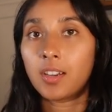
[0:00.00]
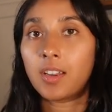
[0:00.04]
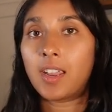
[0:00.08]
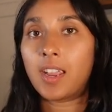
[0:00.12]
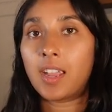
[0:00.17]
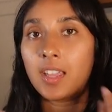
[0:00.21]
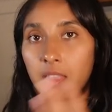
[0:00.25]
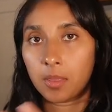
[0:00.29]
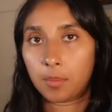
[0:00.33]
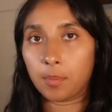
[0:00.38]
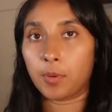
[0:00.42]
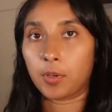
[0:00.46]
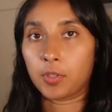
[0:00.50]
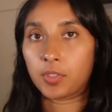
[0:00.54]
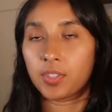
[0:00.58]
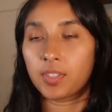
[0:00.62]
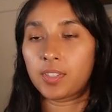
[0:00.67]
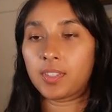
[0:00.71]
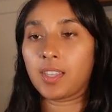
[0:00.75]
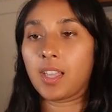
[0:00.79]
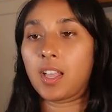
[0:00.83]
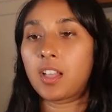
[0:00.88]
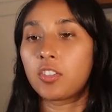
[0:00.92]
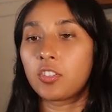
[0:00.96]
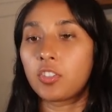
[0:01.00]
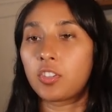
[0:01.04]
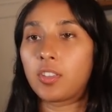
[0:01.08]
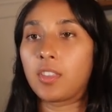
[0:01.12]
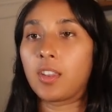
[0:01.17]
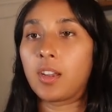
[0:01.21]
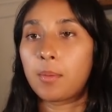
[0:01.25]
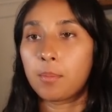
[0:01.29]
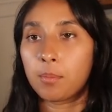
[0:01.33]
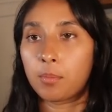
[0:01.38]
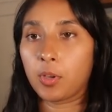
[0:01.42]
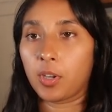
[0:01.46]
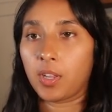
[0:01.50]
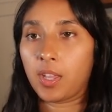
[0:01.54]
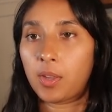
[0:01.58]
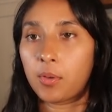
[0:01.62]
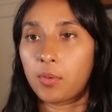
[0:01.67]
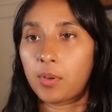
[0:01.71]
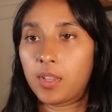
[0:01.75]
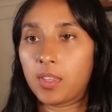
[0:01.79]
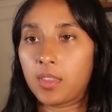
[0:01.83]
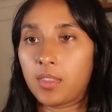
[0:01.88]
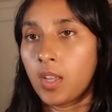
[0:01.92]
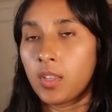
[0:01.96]
and the person's calendar that I'm booking
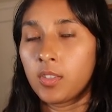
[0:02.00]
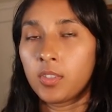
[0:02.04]
with.